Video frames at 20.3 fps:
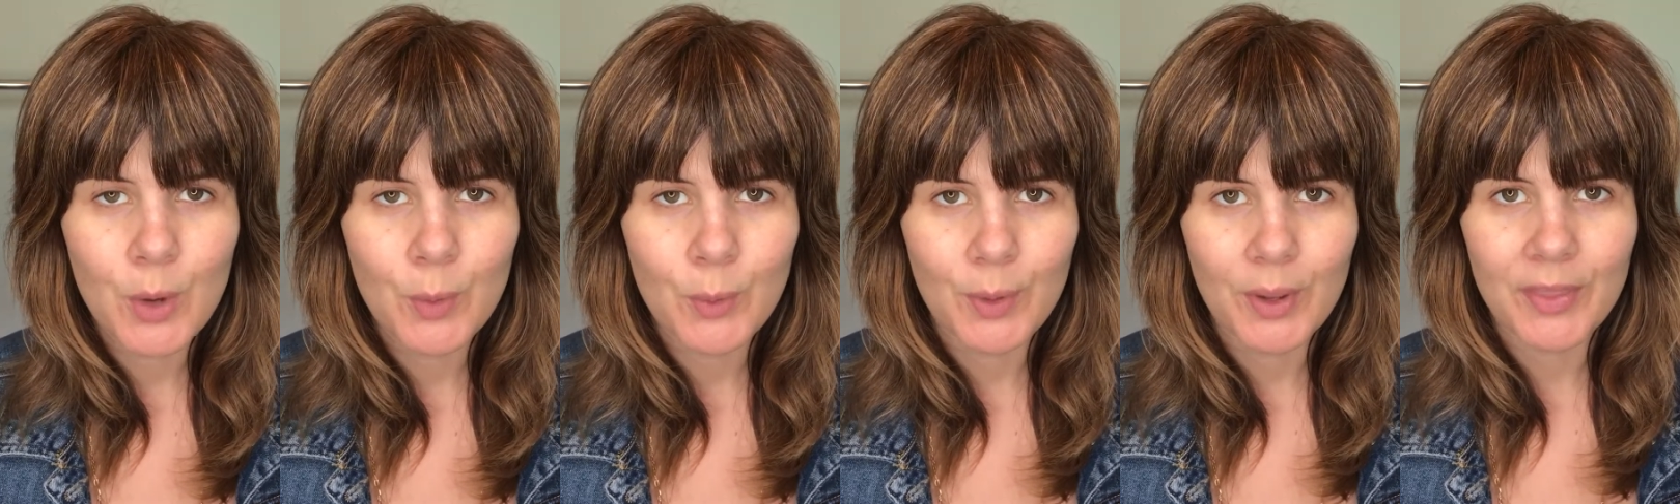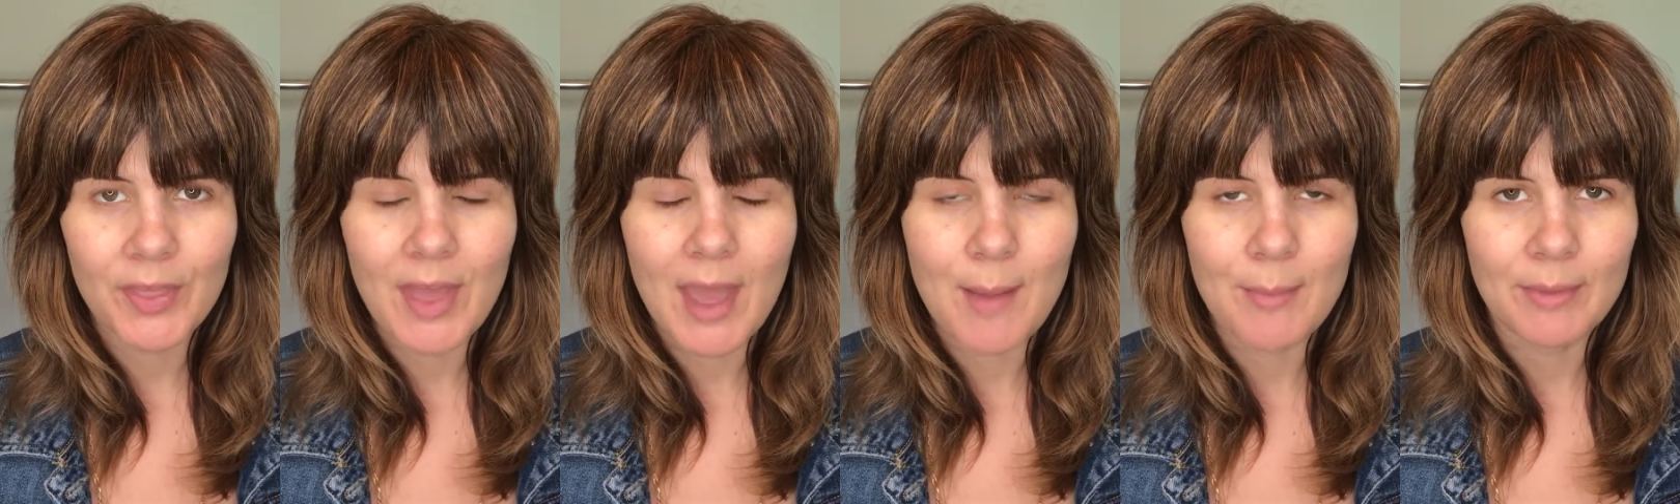with
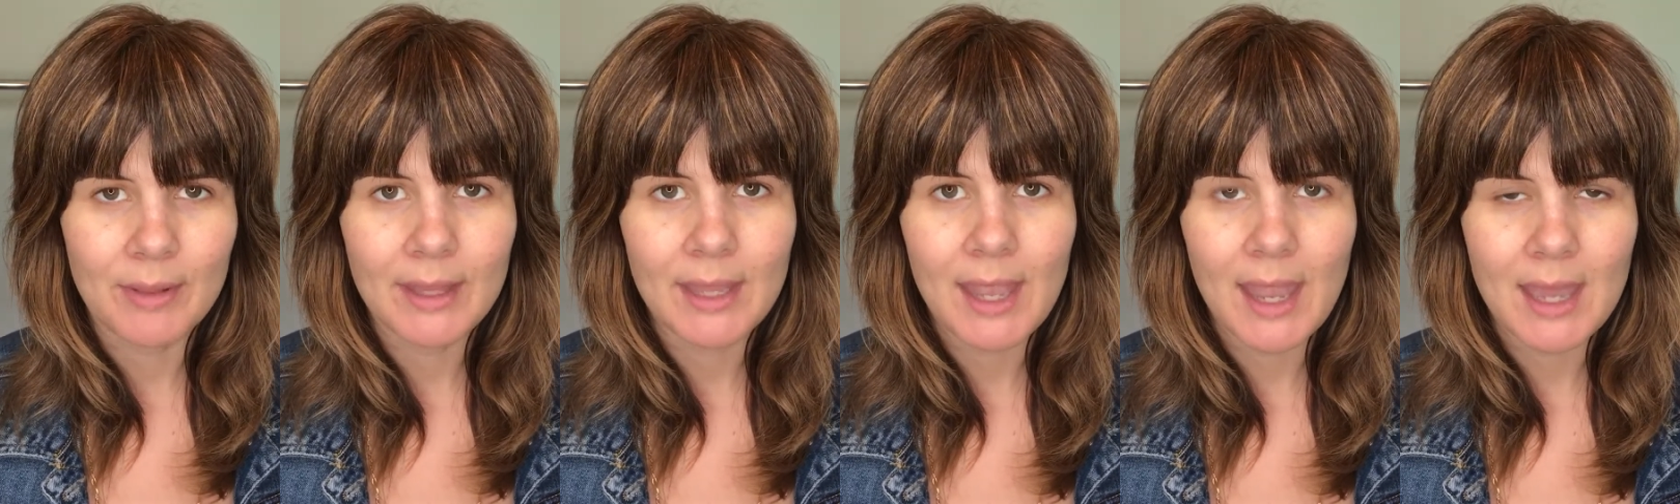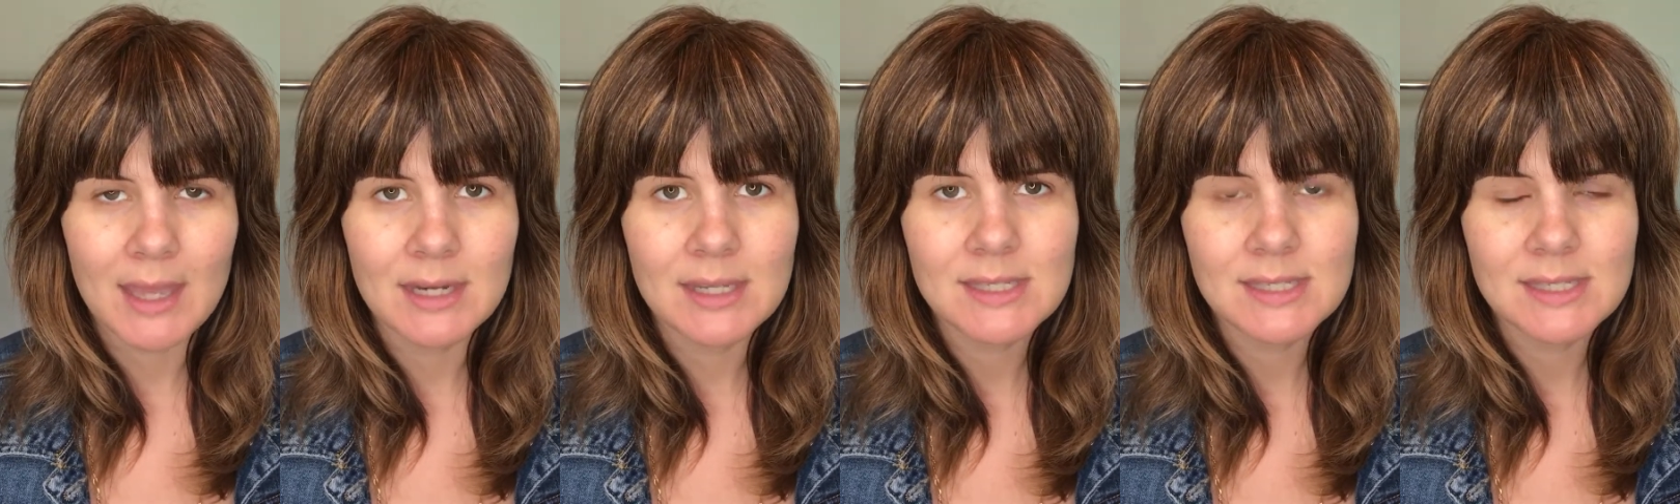Emily
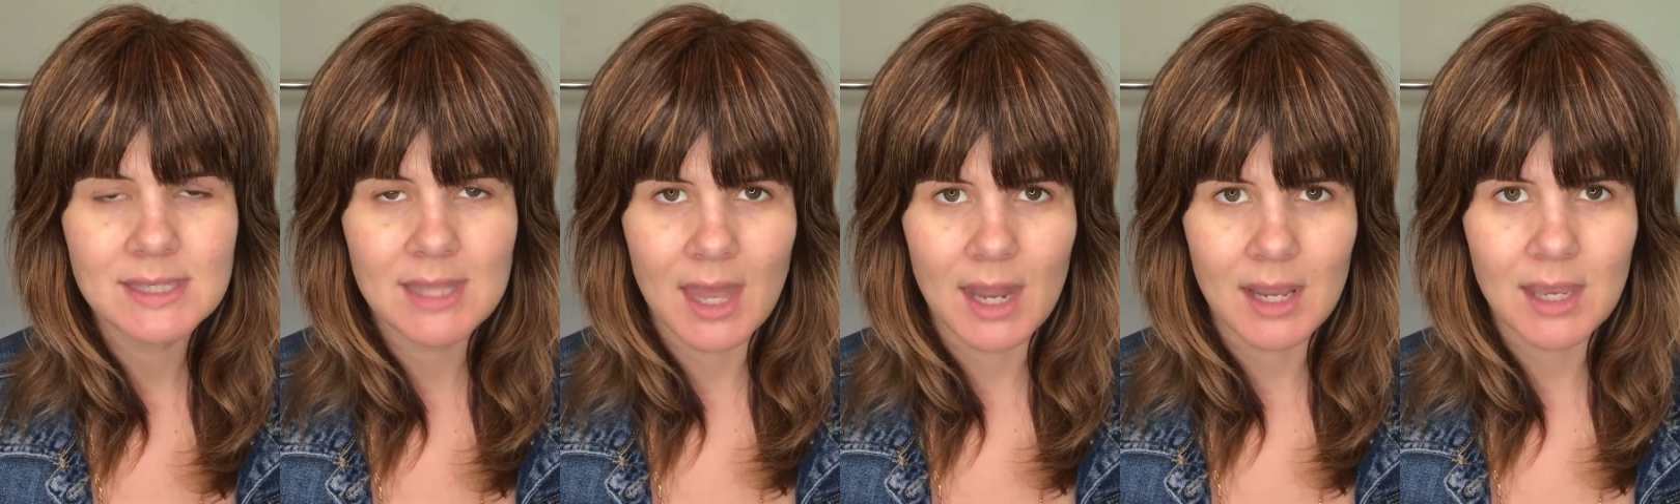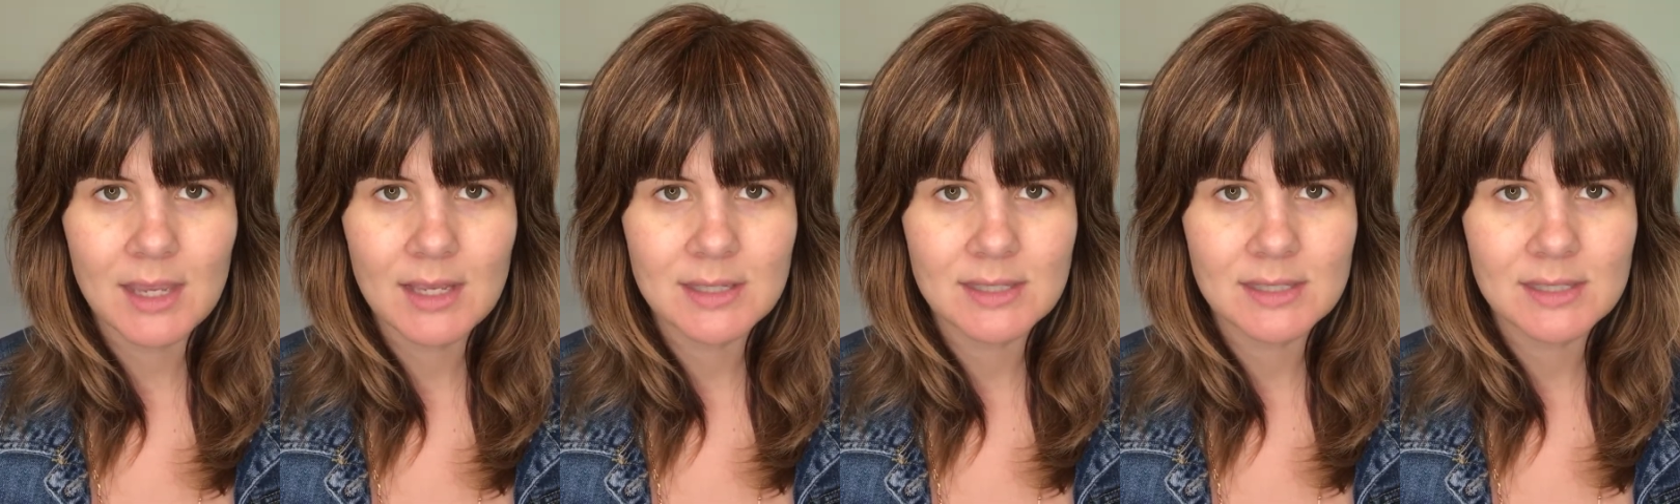Ann
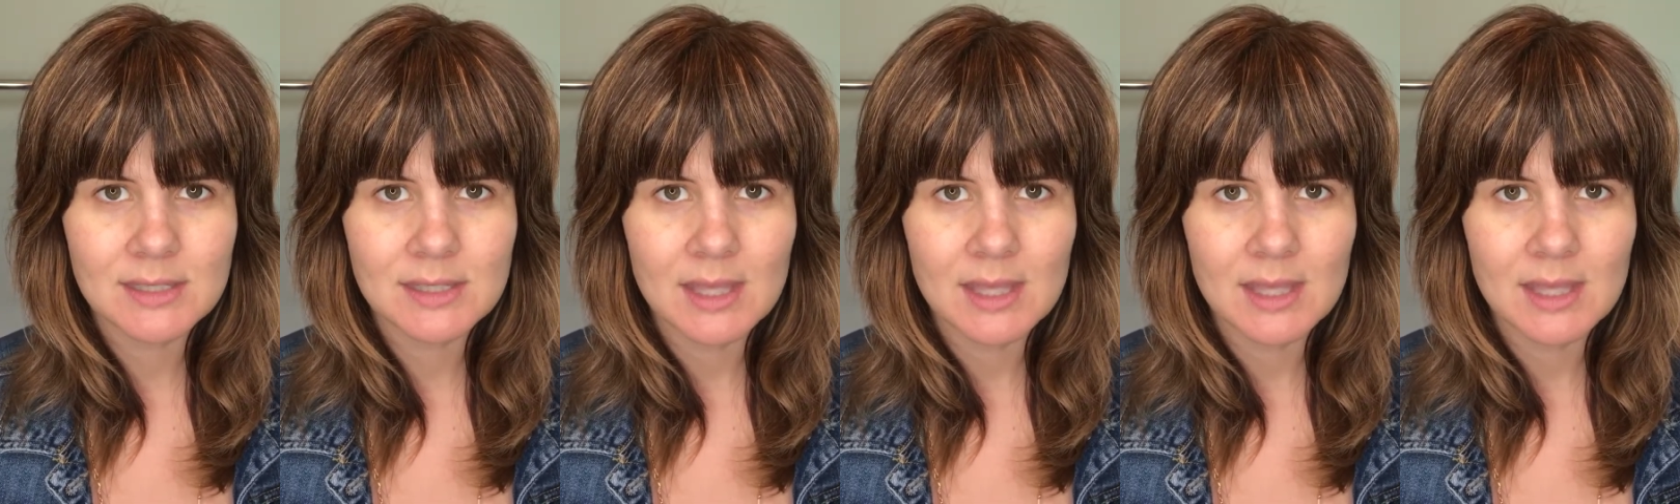Aesthetics,